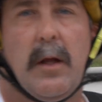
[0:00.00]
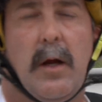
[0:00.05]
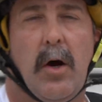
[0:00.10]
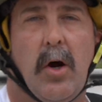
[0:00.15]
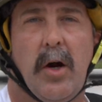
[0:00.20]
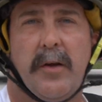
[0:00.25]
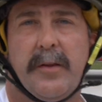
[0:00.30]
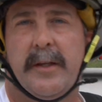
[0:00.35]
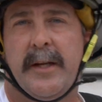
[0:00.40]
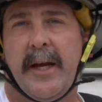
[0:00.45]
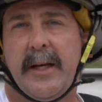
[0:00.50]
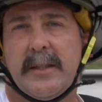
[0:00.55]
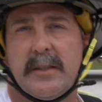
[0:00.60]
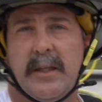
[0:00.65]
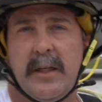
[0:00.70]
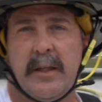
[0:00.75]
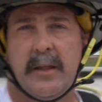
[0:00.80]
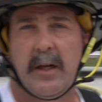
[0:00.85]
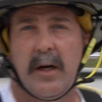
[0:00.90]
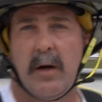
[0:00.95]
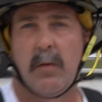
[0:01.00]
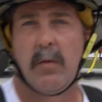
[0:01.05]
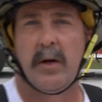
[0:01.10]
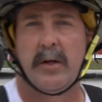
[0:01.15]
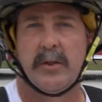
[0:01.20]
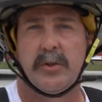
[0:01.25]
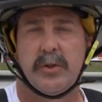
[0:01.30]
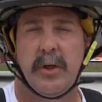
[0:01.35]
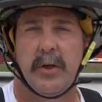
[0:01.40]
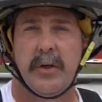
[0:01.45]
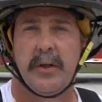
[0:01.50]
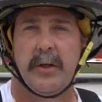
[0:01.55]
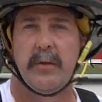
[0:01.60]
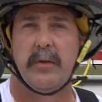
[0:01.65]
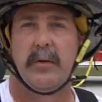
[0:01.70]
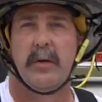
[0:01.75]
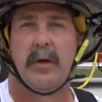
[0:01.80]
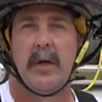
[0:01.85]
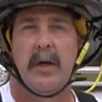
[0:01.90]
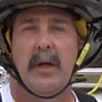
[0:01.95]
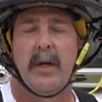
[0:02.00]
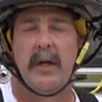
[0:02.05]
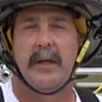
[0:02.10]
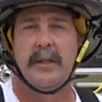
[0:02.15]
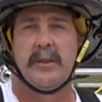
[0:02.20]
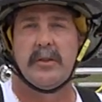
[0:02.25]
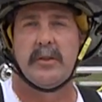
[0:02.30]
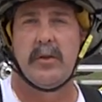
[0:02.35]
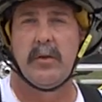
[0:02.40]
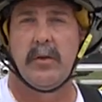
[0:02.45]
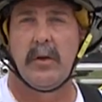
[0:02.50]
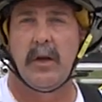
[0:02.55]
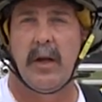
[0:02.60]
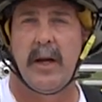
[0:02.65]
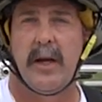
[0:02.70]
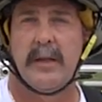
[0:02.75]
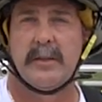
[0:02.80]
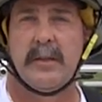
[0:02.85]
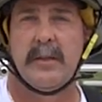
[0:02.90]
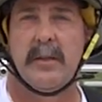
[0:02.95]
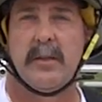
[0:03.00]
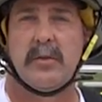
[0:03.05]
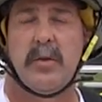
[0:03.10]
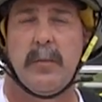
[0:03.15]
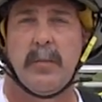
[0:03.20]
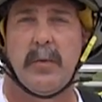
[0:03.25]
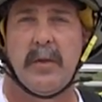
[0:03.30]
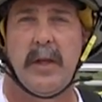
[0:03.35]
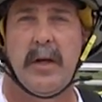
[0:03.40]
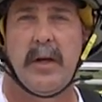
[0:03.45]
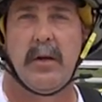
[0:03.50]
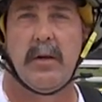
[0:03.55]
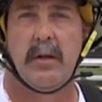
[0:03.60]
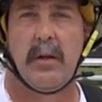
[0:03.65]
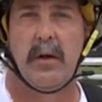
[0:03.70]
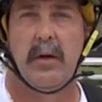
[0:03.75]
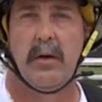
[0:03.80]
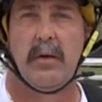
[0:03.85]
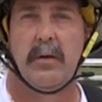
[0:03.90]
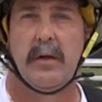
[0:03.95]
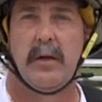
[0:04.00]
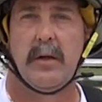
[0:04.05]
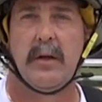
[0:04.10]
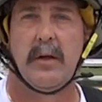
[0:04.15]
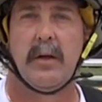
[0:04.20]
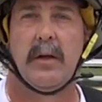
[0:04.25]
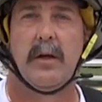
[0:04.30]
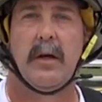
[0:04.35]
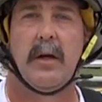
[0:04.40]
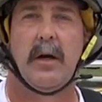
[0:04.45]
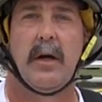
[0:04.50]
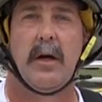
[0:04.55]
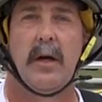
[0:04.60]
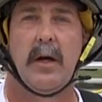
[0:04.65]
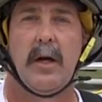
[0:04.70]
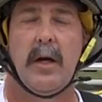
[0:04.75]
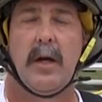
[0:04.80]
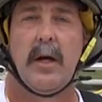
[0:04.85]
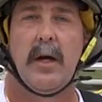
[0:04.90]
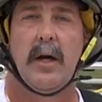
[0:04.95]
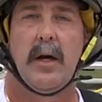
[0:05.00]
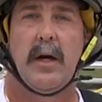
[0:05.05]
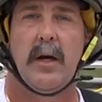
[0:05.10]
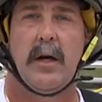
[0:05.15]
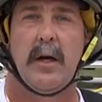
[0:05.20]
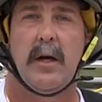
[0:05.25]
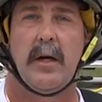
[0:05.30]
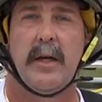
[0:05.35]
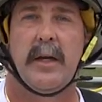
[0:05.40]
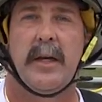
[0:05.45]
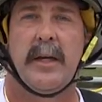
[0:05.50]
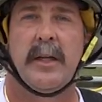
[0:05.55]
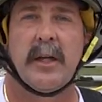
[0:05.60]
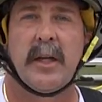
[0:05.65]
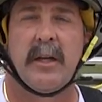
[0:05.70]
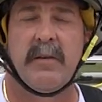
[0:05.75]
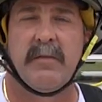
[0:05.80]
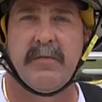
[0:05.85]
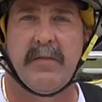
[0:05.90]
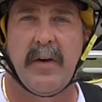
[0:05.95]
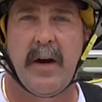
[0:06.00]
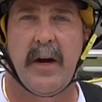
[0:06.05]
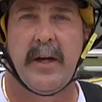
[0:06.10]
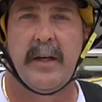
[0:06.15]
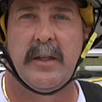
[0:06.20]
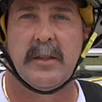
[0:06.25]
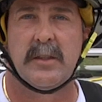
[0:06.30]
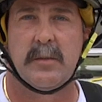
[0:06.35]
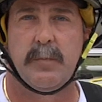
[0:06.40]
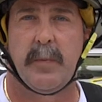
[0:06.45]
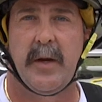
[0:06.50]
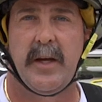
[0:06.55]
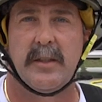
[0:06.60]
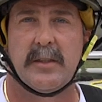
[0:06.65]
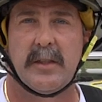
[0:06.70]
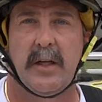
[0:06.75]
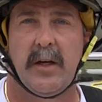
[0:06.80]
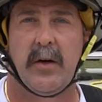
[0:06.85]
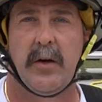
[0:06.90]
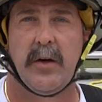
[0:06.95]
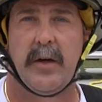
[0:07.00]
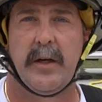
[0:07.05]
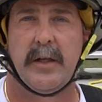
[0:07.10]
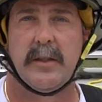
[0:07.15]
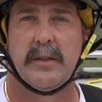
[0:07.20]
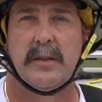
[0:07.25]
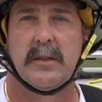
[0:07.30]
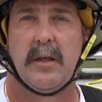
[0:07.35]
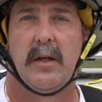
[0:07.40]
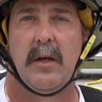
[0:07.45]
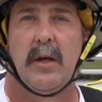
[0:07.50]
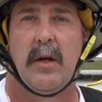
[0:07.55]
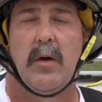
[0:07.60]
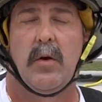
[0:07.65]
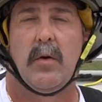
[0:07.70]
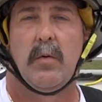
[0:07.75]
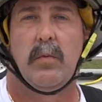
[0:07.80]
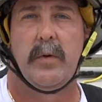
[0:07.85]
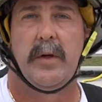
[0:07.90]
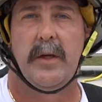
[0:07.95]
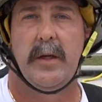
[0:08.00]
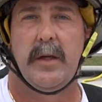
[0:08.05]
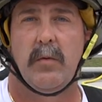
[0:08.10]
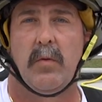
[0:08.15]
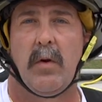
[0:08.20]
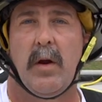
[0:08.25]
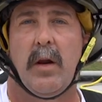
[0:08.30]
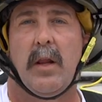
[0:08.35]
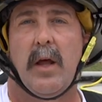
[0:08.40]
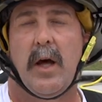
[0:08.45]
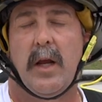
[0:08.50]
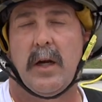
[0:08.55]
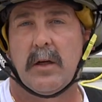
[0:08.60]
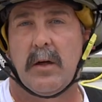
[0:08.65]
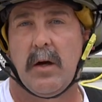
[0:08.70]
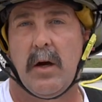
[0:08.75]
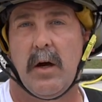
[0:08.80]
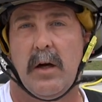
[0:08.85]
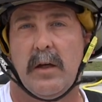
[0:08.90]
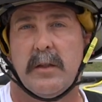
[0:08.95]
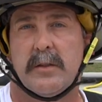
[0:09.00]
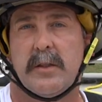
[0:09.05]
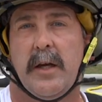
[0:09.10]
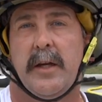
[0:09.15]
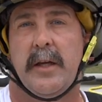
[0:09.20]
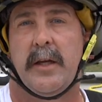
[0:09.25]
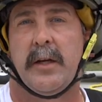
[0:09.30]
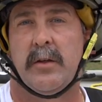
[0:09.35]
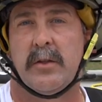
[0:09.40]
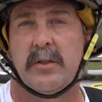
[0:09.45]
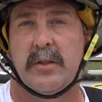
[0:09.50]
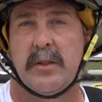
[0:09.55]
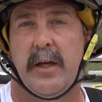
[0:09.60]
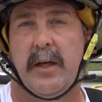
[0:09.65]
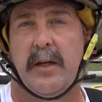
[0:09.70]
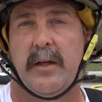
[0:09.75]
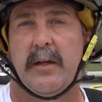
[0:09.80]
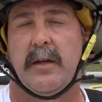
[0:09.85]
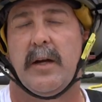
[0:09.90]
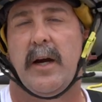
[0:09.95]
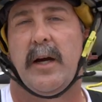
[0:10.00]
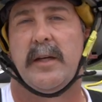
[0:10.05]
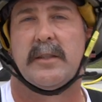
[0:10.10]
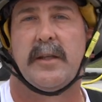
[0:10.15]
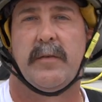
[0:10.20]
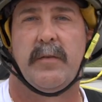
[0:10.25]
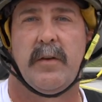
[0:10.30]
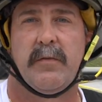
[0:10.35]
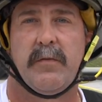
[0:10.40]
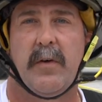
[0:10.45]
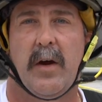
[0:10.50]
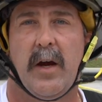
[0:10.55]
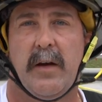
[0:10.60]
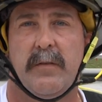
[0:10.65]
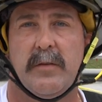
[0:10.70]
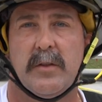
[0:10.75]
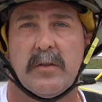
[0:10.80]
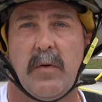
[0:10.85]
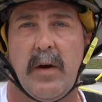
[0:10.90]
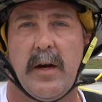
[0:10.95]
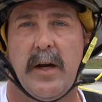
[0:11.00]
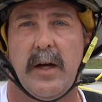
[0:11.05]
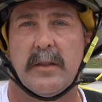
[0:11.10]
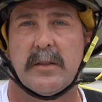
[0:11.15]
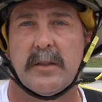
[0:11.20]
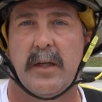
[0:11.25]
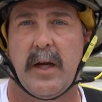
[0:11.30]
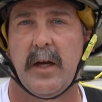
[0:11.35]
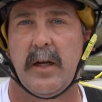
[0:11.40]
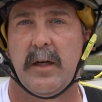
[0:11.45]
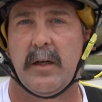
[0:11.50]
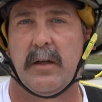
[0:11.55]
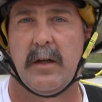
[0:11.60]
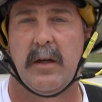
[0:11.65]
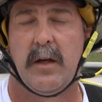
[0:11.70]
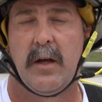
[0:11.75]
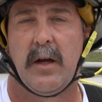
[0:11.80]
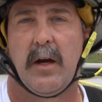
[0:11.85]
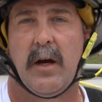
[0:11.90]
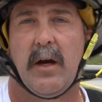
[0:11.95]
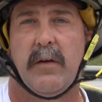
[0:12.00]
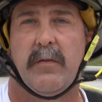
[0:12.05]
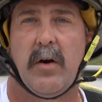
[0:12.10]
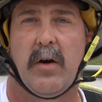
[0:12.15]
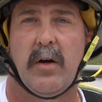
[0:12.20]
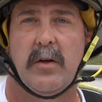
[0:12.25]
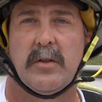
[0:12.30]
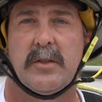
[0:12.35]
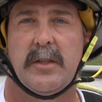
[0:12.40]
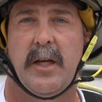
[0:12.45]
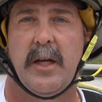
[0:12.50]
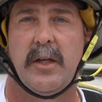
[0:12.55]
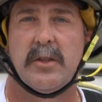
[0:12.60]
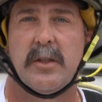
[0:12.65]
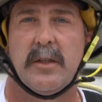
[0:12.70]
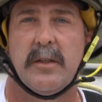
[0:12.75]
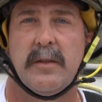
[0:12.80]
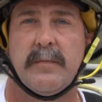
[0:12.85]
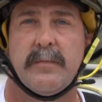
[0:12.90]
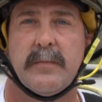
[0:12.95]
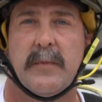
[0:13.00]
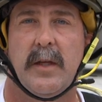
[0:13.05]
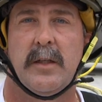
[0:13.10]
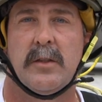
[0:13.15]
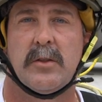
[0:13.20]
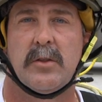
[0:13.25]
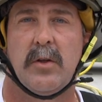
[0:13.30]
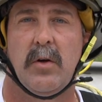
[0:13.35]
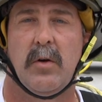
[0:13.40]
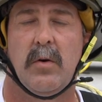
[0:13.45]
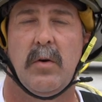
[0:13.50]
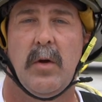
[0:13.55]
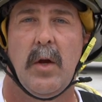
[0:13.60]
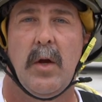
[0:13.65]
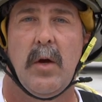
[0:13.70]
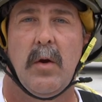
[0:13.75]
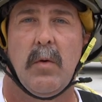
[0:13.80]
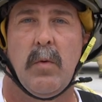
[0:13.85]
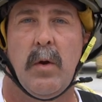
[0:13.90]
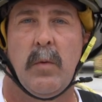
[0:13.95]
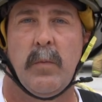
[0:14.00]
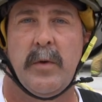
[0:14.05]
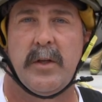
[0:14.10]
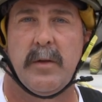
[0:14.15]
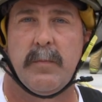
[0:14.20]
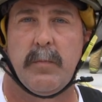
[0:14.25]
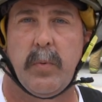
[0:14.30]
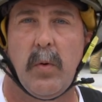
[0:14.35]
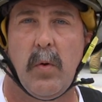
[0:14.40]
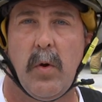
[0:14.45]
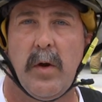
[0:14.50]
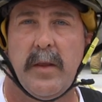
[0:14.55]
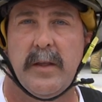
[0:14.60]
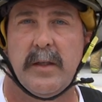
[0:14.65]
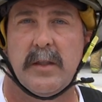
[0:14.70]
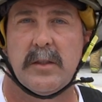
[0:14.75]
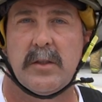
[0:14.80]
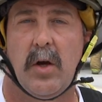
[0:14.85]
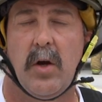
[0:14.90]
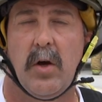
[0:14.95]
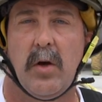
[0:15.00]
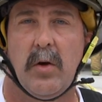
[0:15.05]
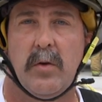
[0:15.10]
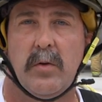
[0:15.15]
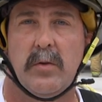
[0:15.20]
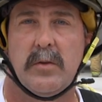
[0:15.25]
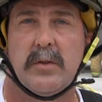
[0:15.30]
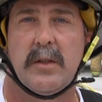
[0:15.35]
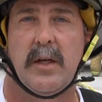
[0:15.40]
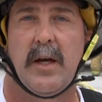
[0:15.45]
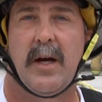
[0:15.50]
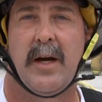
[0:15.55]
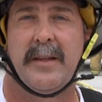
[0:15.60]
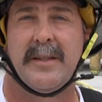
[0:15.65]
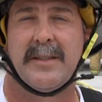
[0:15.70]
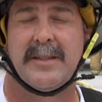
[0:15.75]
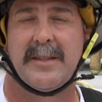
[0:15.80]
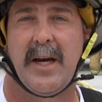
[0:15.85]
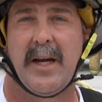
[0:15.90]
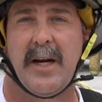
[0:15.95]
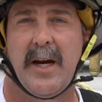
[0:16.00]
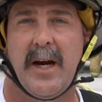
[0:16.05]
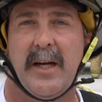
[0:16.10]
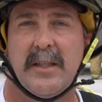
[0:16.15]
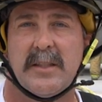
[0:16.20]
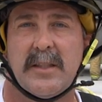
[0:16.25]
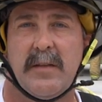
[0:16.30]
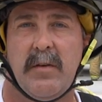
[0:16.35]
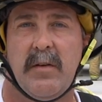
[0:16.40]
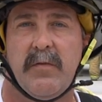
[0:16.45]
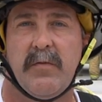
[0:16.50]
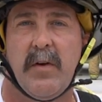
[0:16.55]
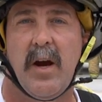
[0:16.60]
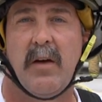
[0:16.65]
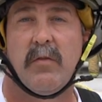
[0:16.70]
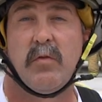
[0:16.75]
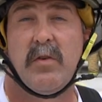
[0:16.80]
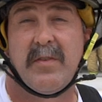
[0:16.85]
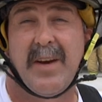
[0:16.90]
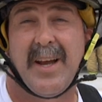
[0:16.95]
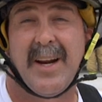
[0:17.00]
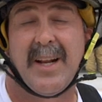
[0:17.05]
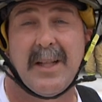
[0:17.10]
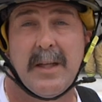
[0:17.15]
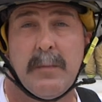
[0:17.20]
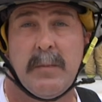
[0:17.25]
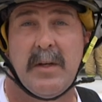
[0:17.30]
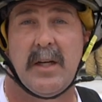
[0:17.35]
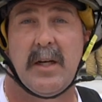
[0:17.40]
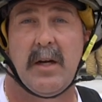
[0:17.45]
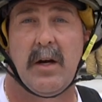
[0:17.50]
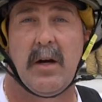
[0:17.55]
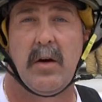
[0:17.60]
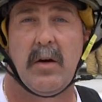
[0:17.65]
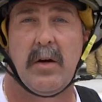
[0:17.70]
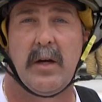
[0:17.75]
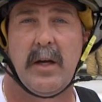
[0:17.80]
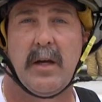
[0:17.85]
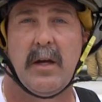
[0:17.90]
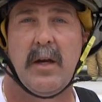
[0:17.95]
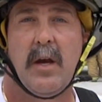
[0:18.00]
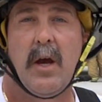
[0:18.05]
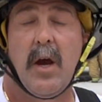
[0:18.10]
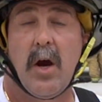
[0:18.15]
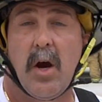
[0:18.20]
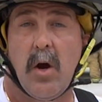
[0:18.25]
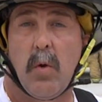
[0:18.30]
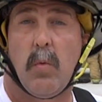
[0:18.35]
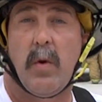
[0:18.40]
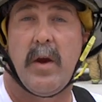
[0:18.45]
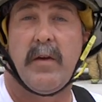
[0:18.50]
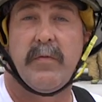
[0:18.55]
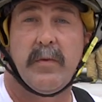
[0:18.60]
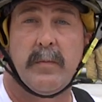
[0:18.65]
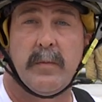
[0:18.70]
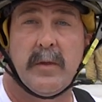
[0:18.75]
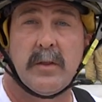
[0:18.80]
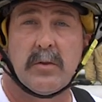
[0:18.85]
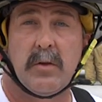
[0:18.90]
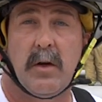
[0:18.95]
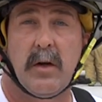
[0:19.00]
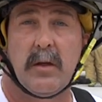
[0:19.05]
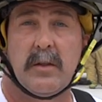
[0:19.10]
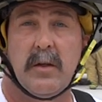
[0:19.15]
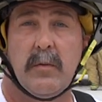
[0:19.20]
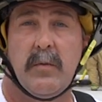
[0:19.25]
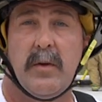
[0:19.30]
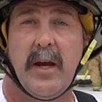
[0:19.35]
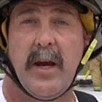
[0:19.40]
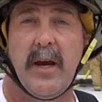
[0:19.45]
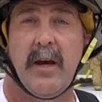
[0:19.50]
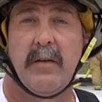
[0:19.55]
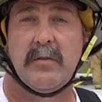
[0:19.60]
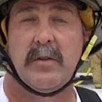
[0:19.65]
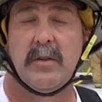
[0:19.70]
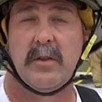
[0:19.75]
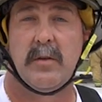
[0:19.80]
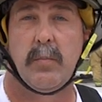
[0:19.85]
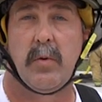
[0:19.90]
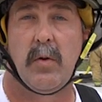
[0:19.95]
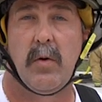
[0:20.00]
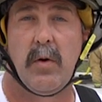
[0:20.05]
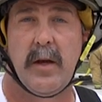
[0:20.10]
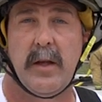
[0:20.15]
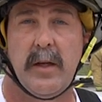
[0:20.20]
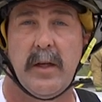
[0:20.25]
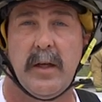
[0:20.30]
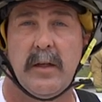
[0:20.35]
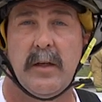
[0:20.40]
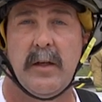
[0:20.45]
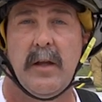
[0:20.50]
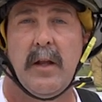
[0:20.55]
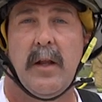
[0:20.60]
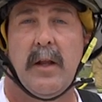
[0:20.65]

All right, the next thing that I wanna show you is utilizing the triple layer load uh, in confined space areas. We run a lot of calls on interstate. I-75 is right outside of our station. And so when we deploy this hose on the side of I-75, we've got a limited area away from the truck that we have to deploy it in.